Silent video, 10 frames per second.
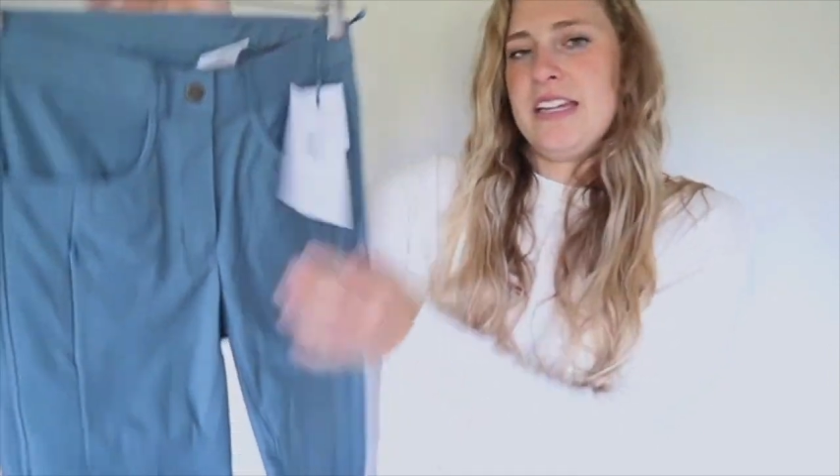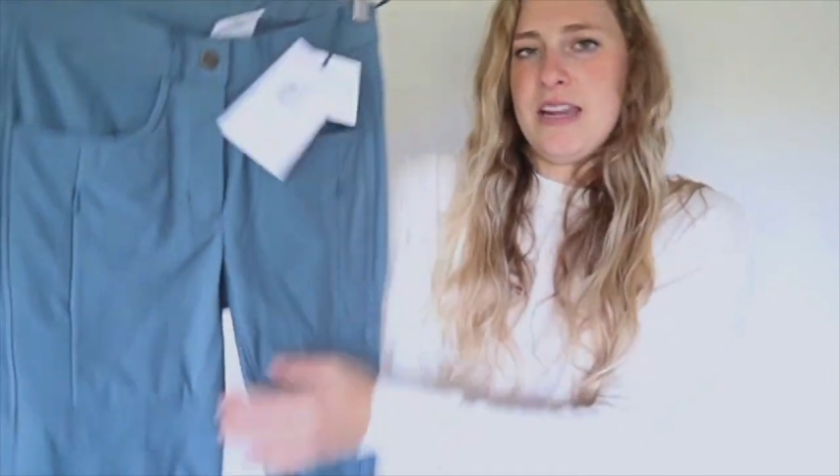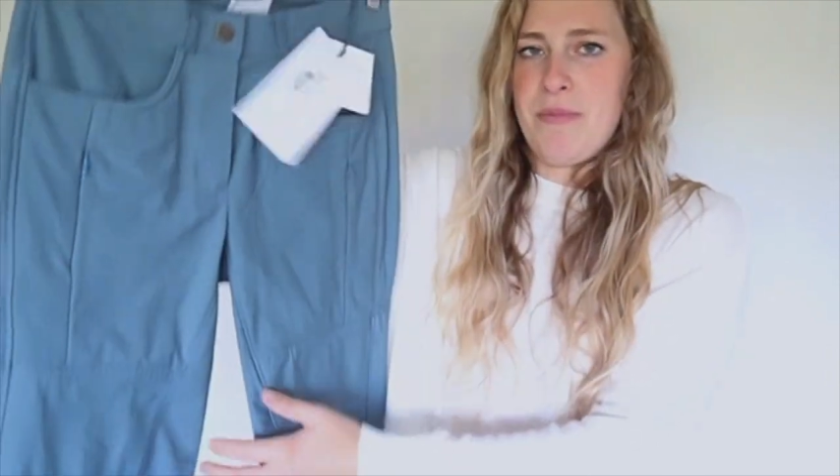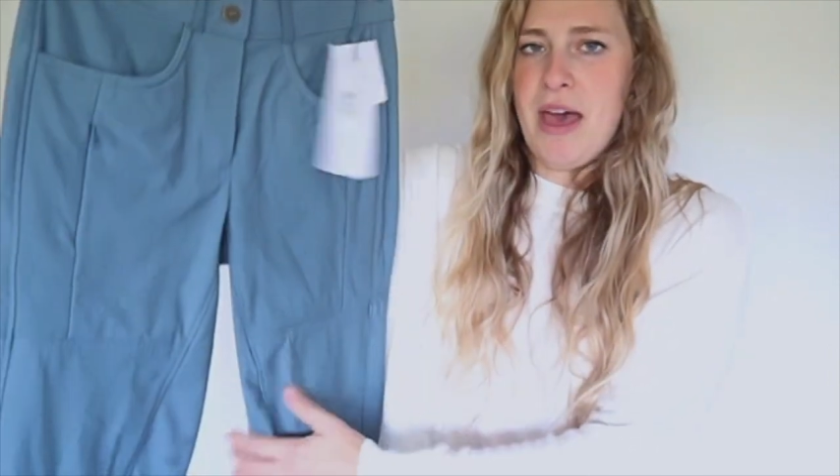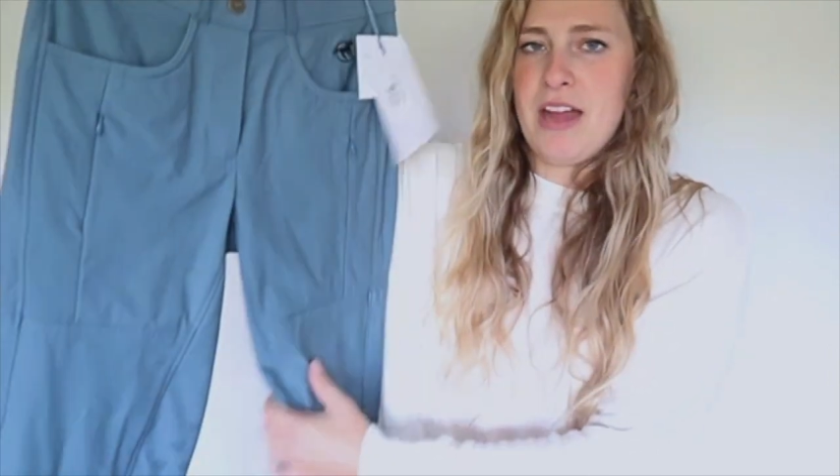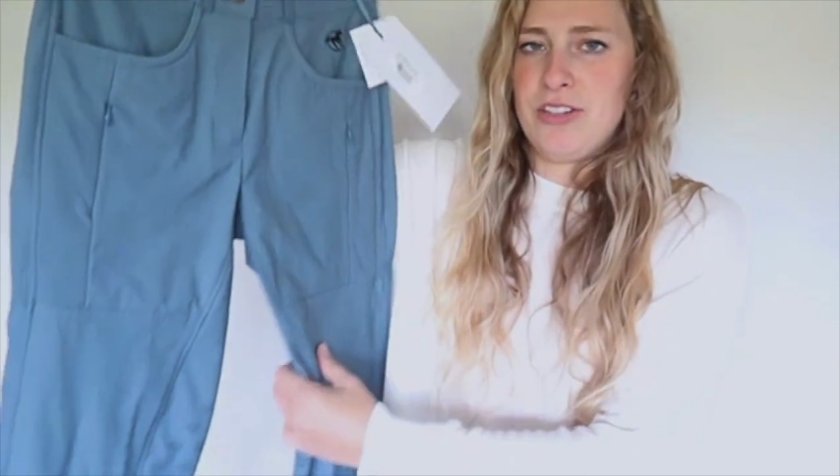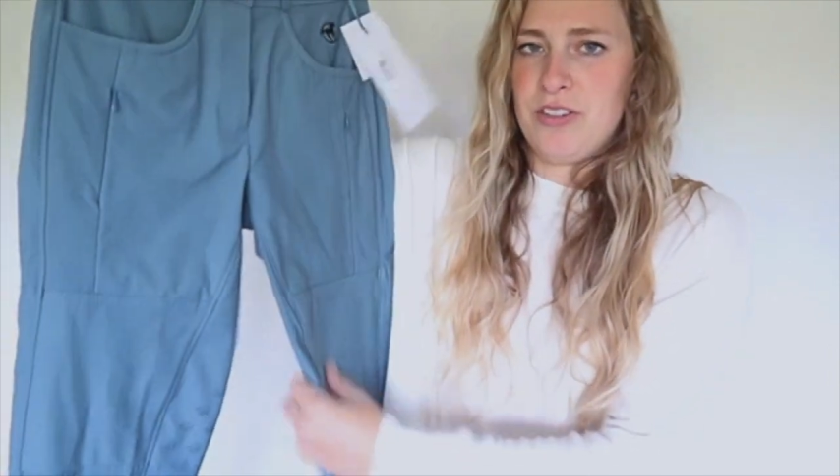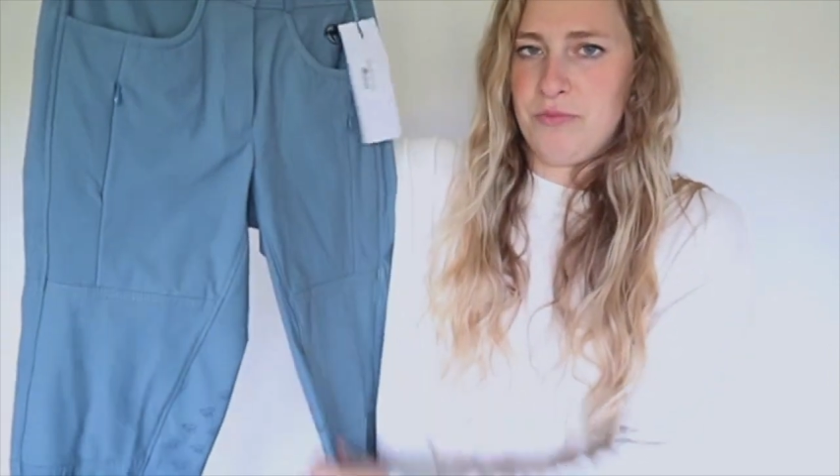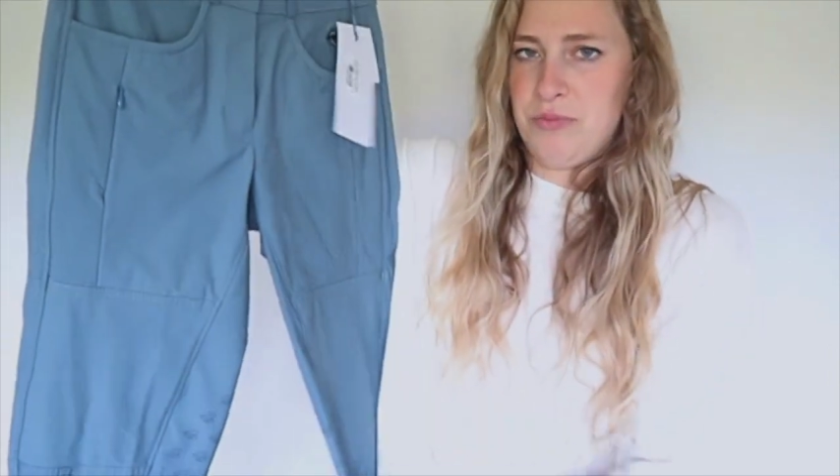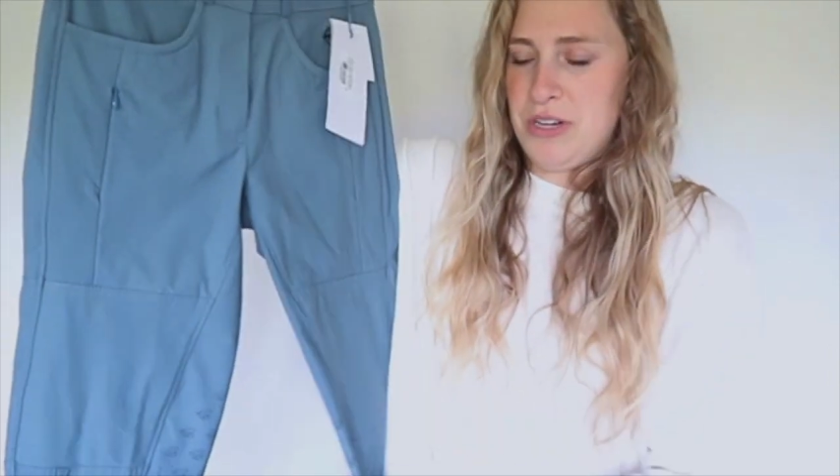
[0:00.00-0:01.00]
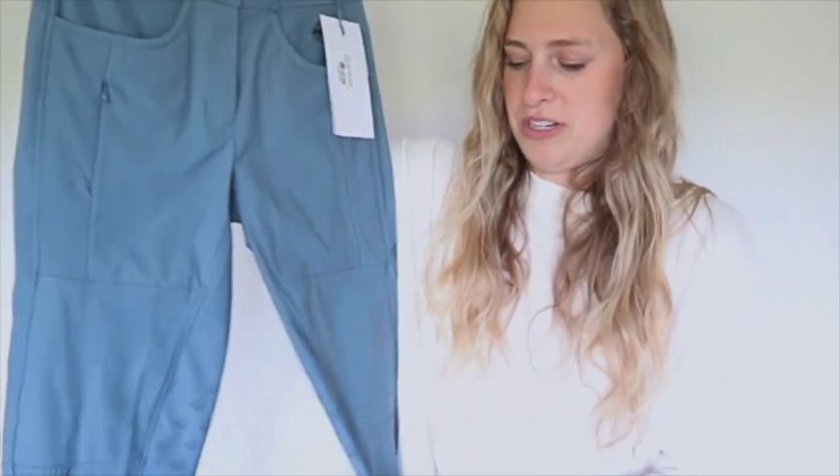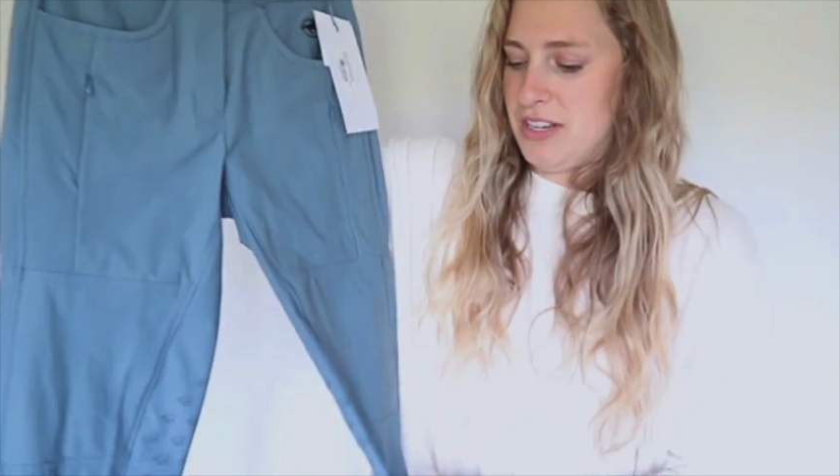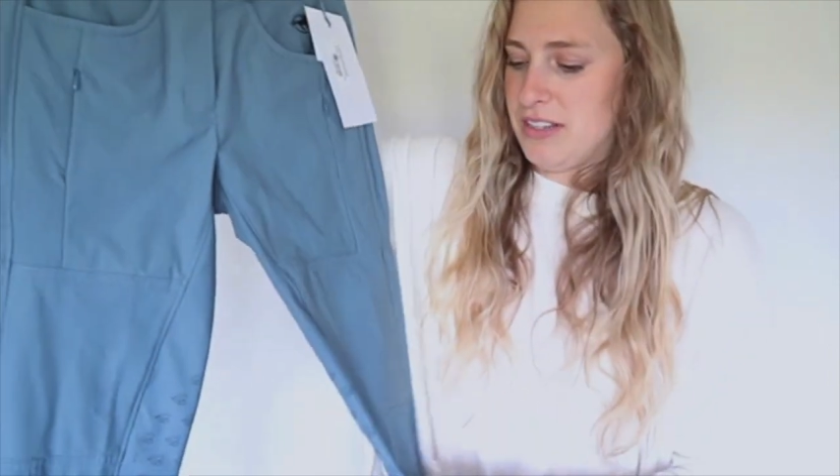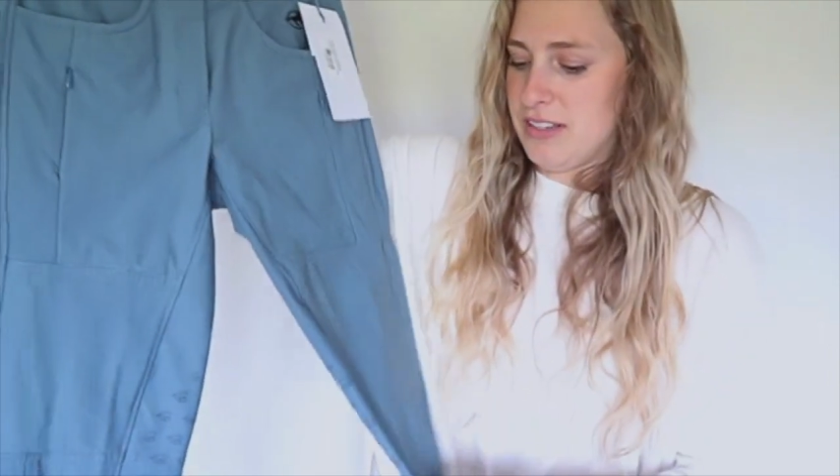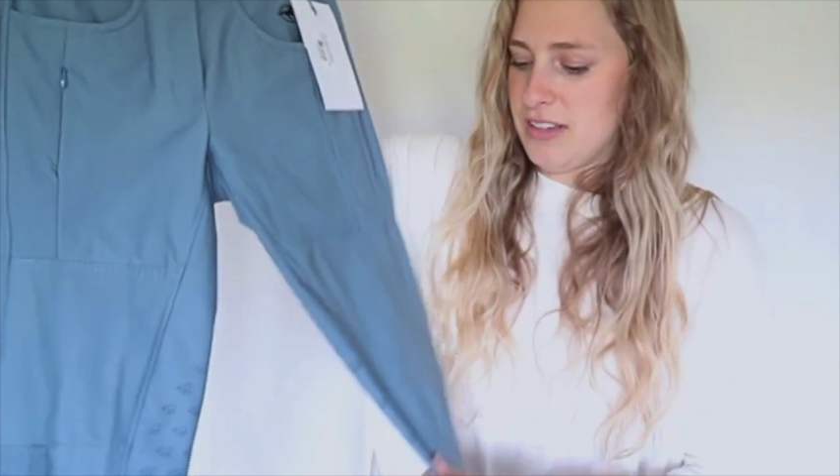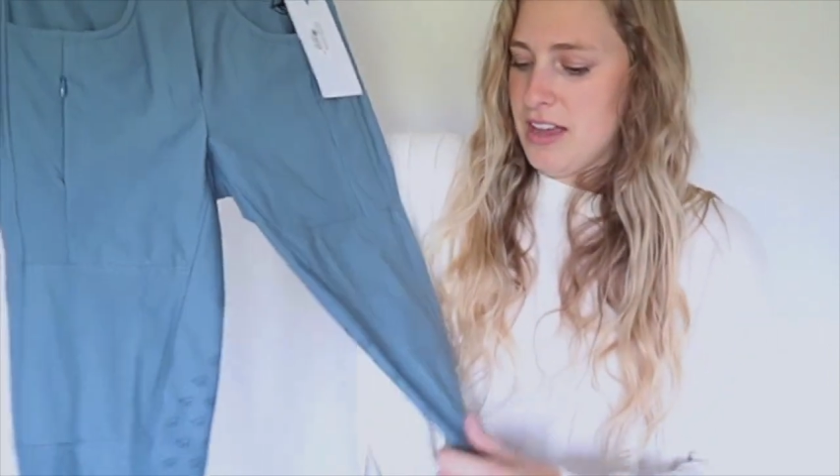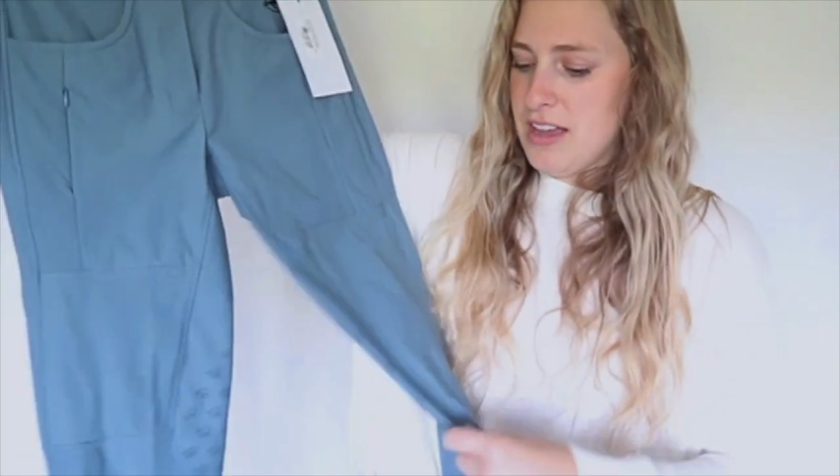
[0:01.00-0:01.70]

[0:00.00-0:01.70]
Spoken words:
knee patch breeches.